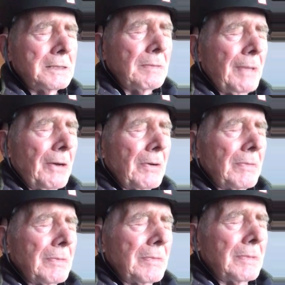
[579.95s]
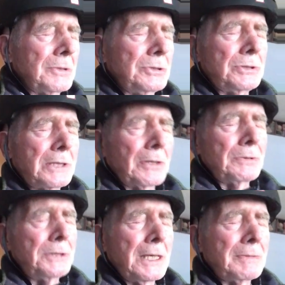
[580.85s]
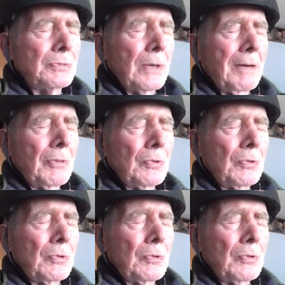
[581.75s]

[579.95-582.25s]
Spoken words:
about Senator James Webb,